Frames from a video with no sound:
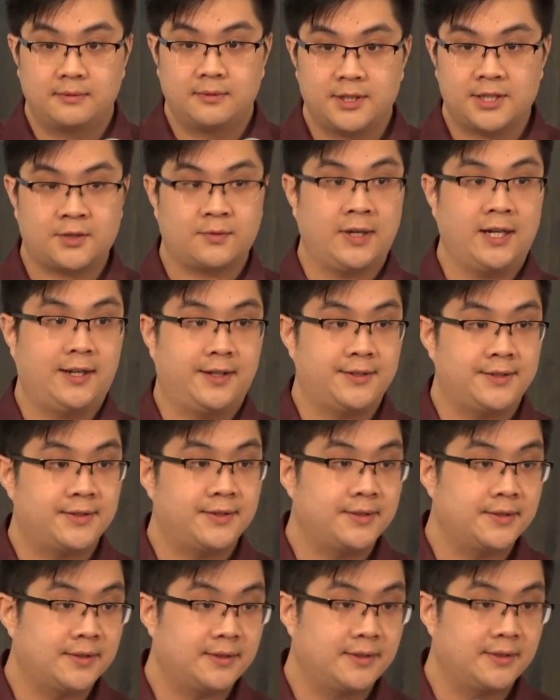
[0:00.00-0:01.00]
It's
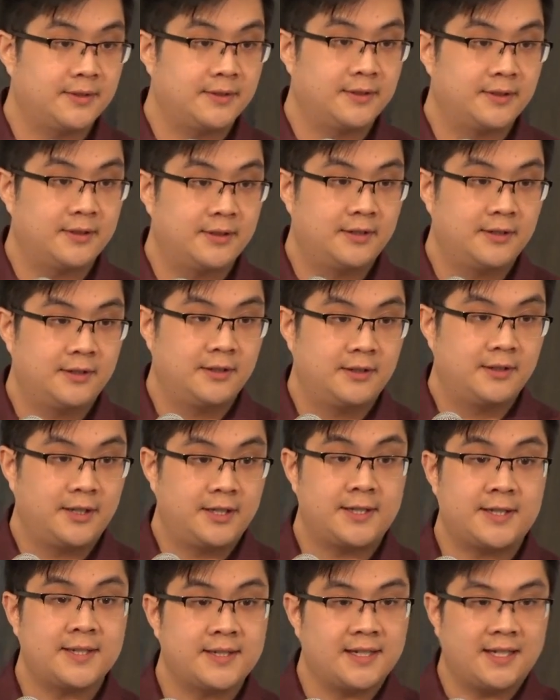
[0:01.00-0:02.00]
grace.
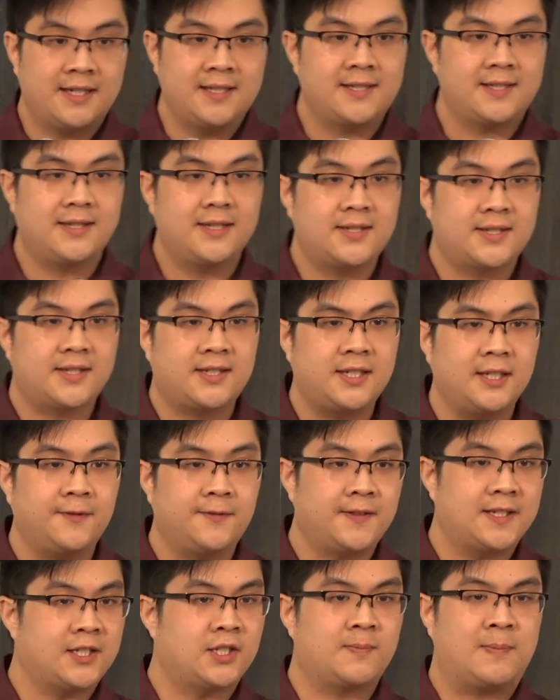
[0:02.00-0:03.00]
He says, it's this
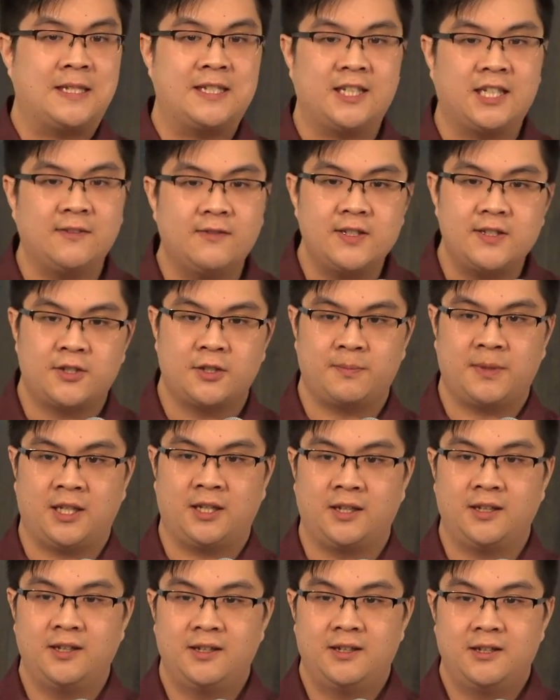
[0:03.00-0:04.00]
gift that's been given to
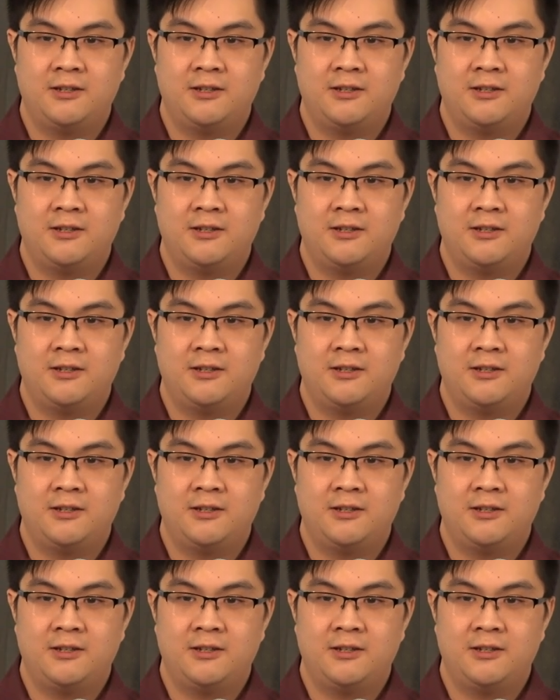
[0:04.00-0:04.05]
me.